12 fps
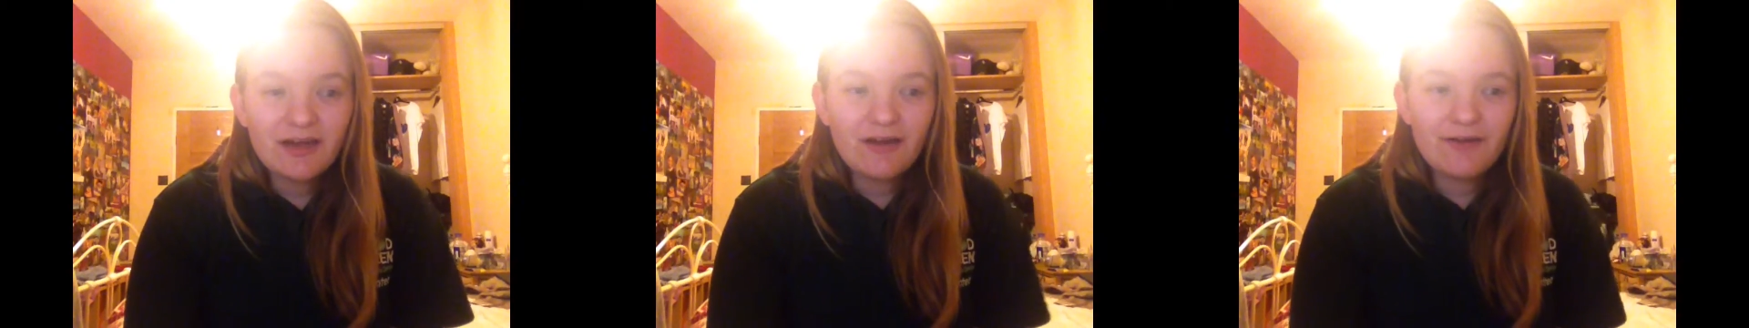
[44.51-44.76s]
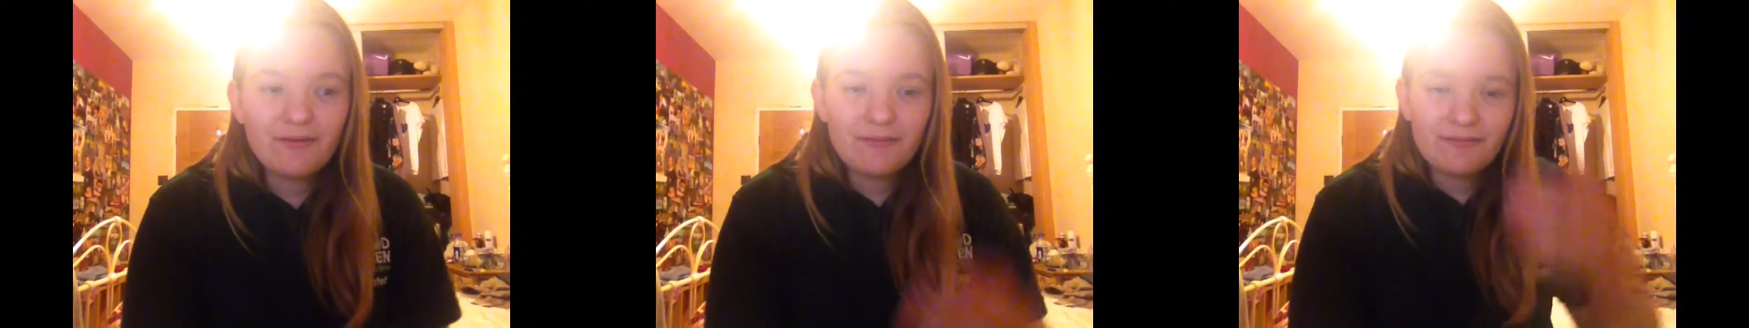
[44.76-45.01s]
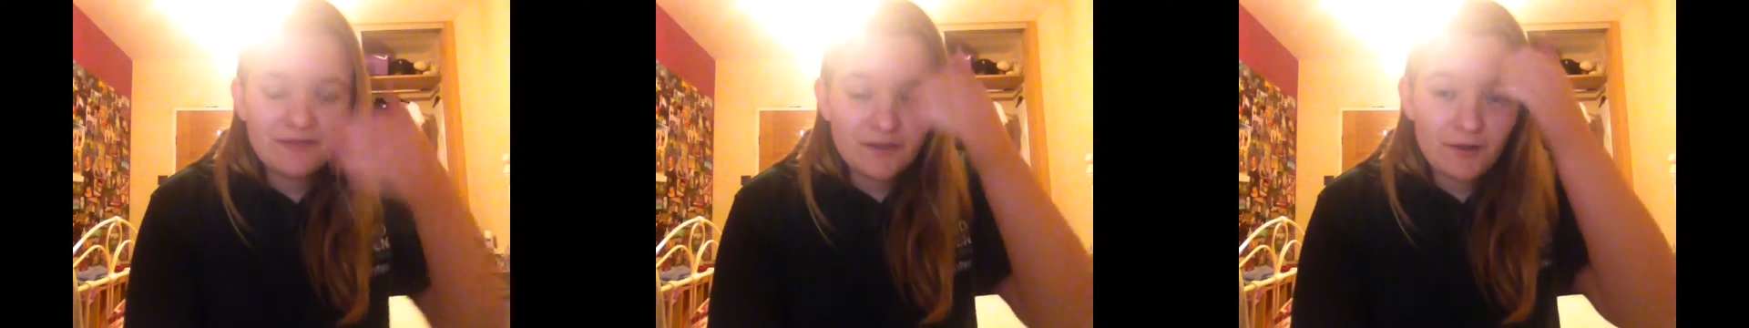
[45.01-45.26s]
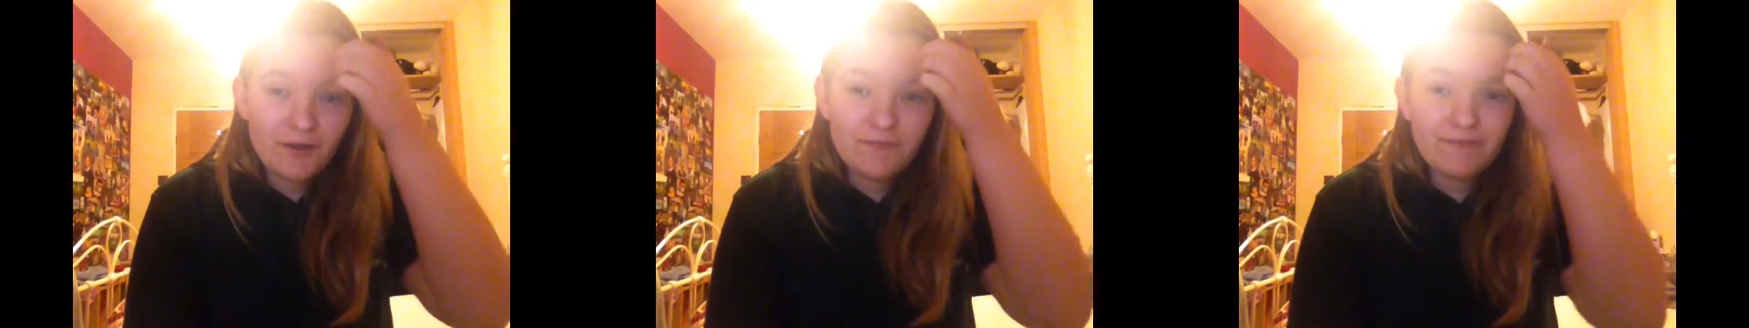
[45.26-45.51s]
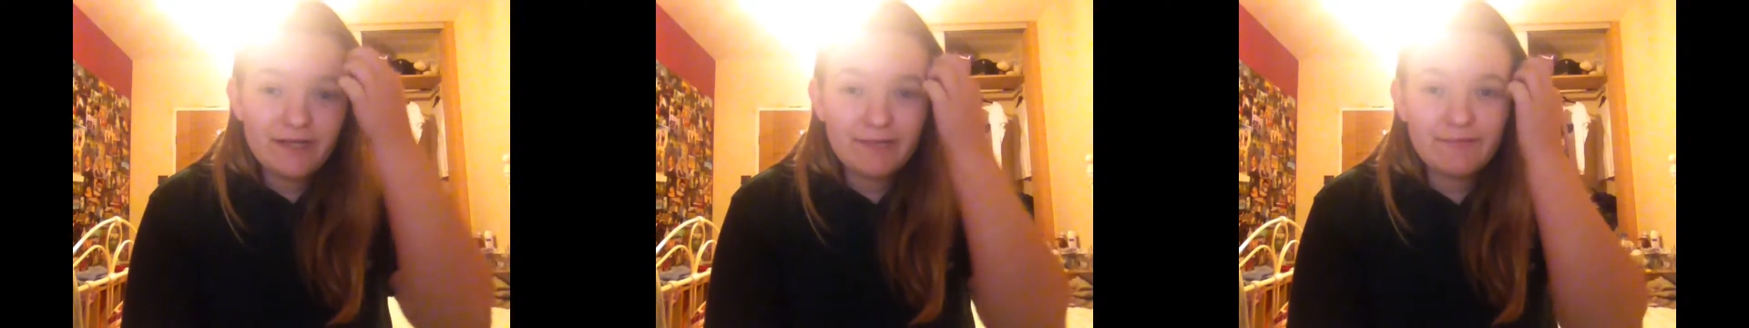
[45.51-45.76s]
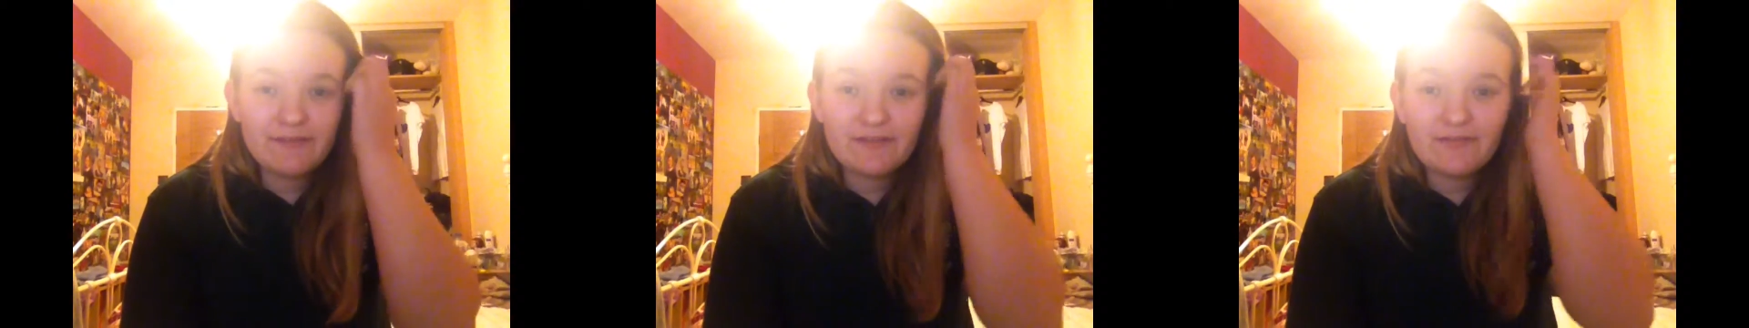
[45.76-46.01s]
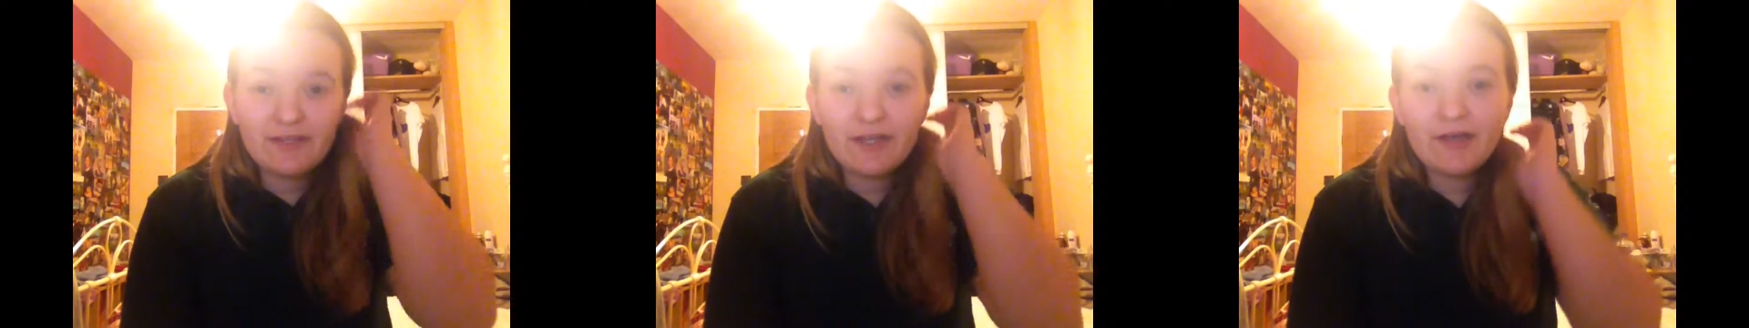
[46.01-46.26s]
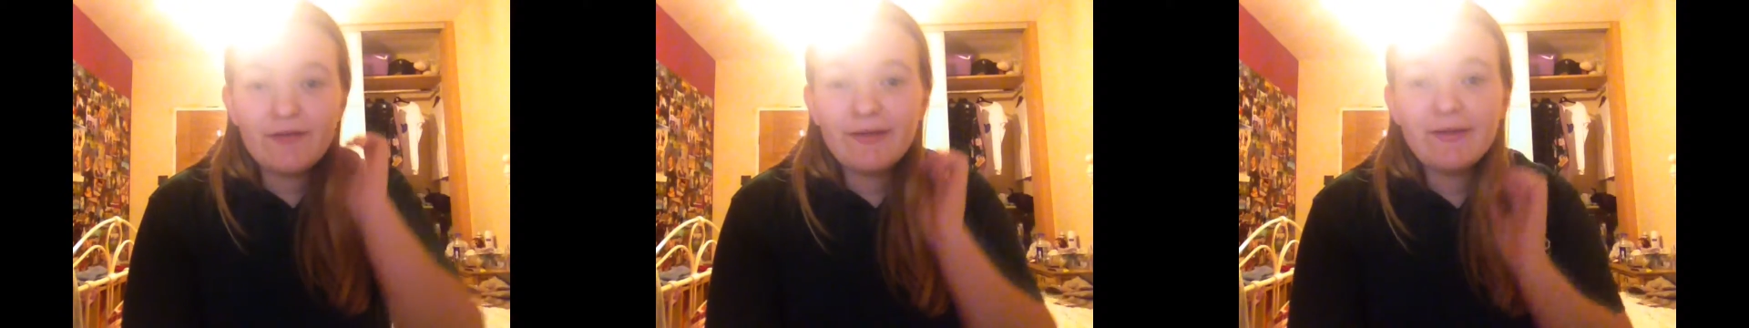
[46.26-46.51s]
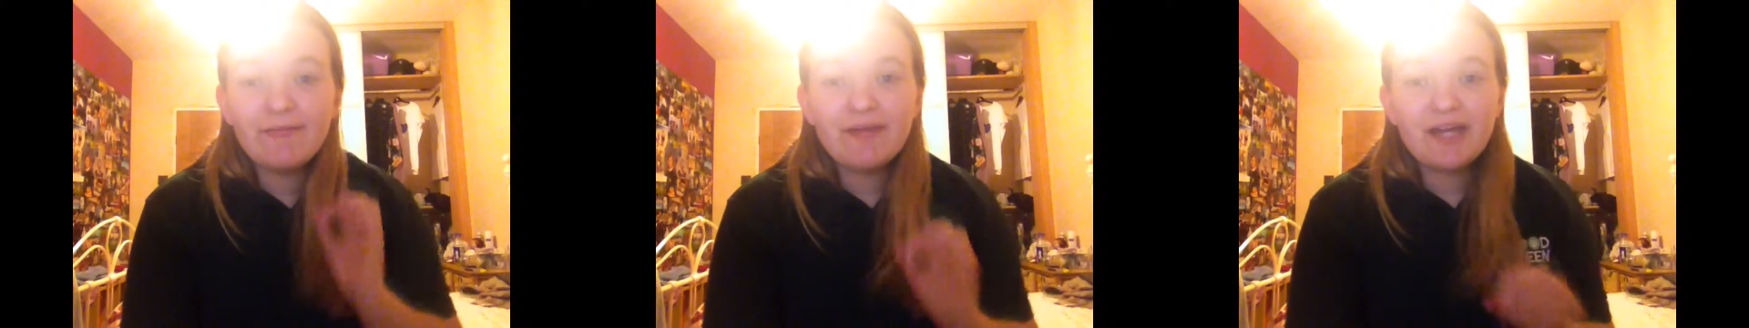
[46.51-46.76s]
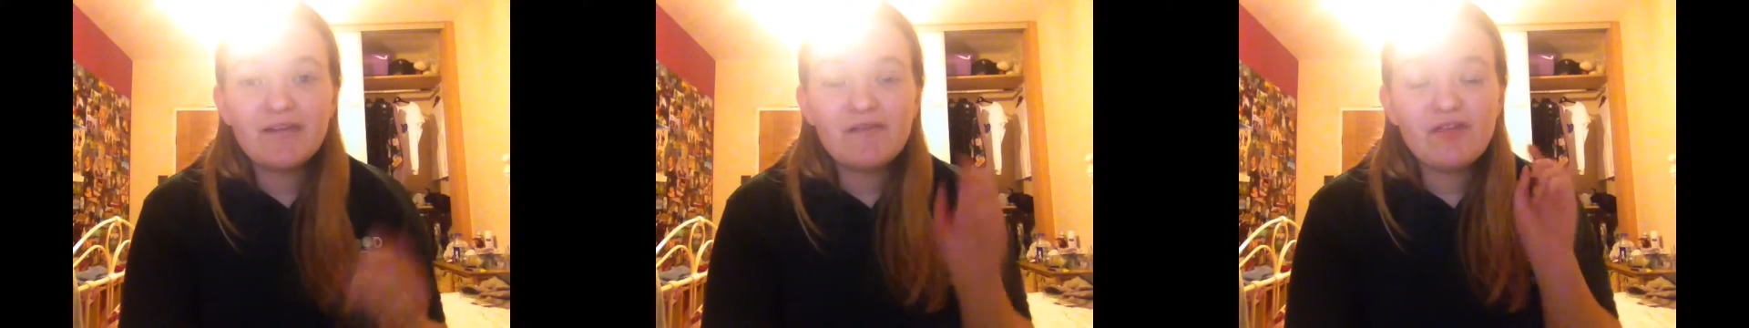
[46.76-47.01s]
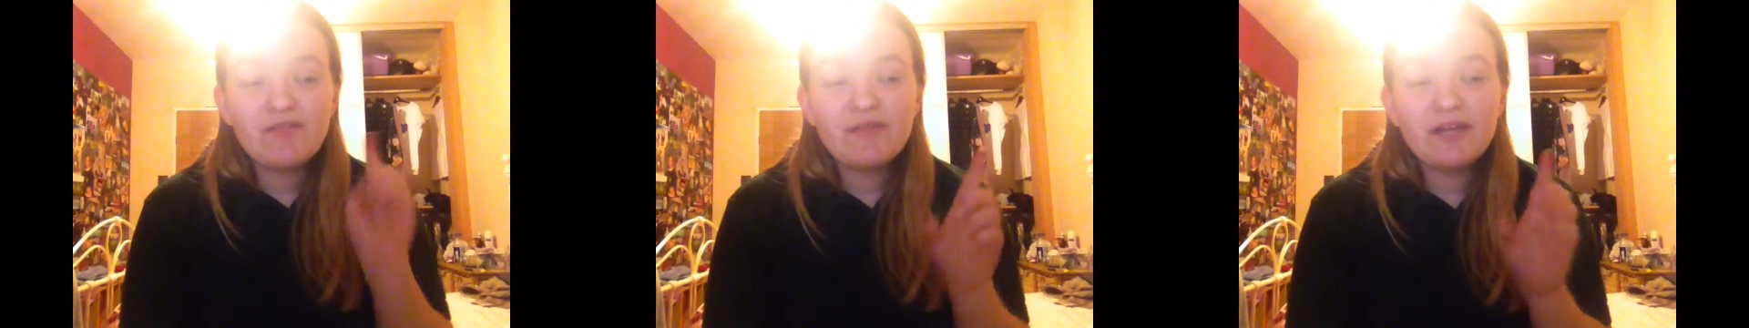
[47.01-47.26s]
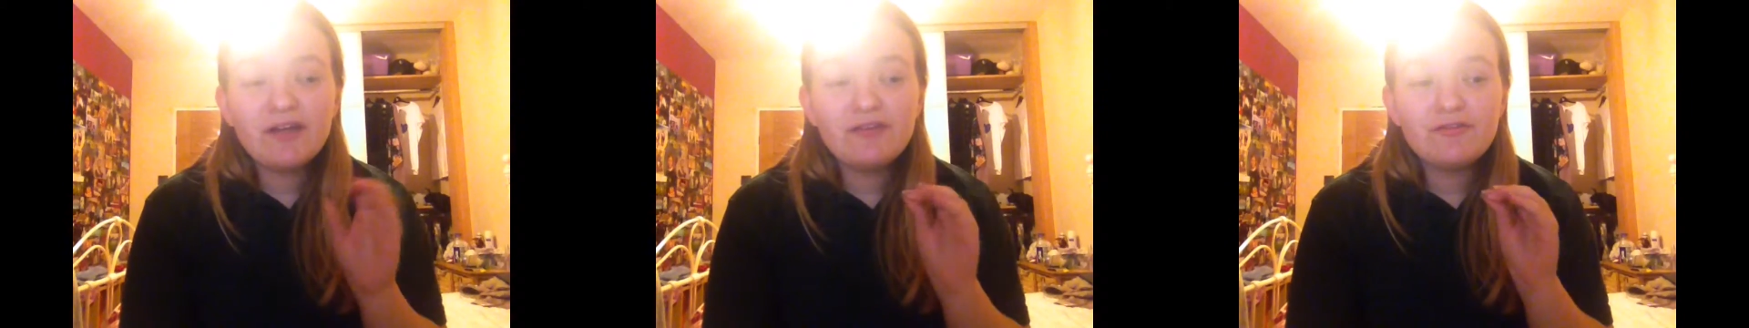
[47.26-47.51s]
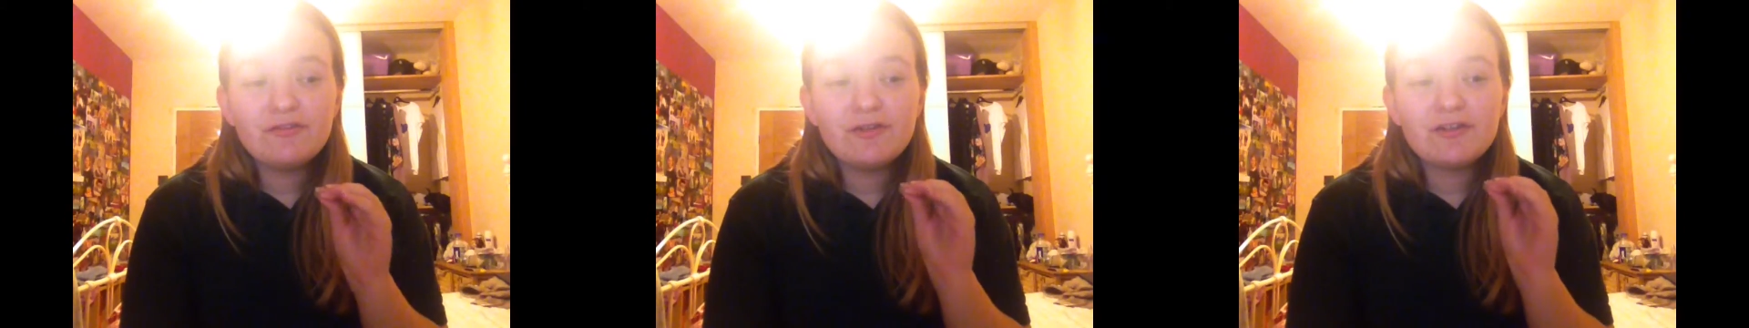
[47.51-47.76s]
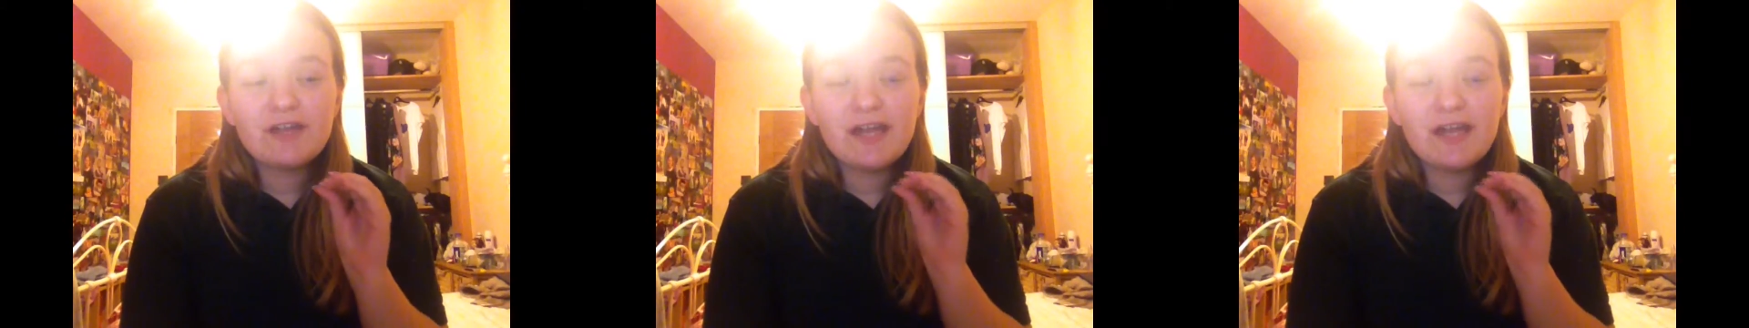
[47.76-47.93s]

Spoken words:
So hopefully with this video it'll make over 300,